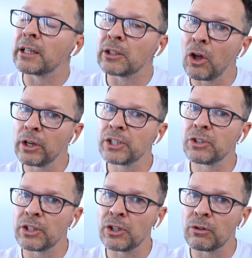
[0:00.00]
acknowledge
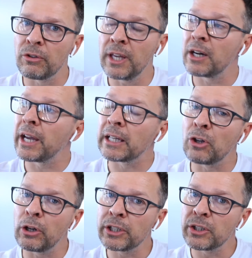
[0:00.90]
that you're there. I
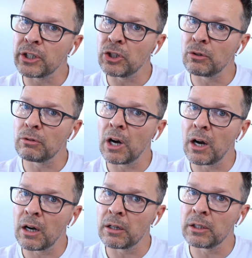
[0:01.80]
acknowledge that you
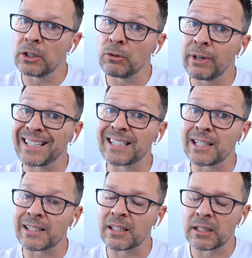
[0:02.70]

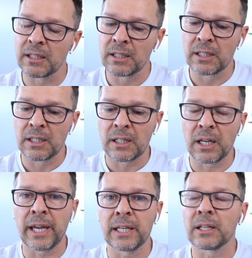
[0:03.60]
exist,
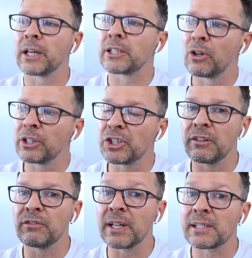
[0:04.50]
and I acknowledge
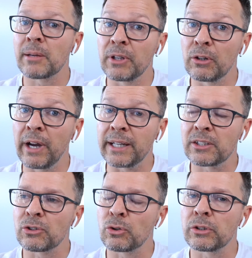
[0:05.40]
that you've done something great.
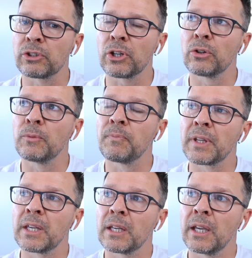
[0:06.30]
So
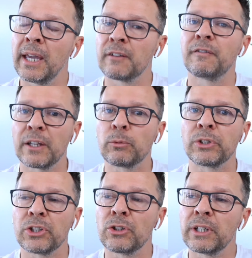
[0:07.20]
in effect,
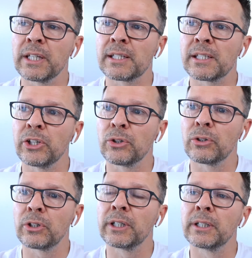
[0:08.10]
what you're doing is
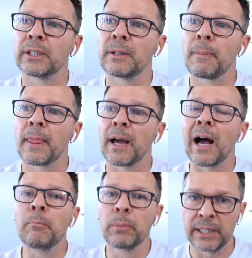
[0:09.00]
you're
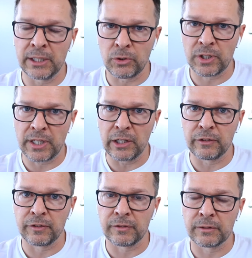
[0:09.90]
humbling
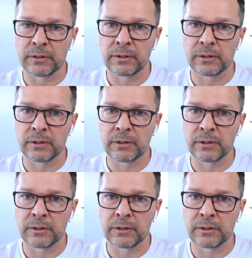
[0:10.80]
yourself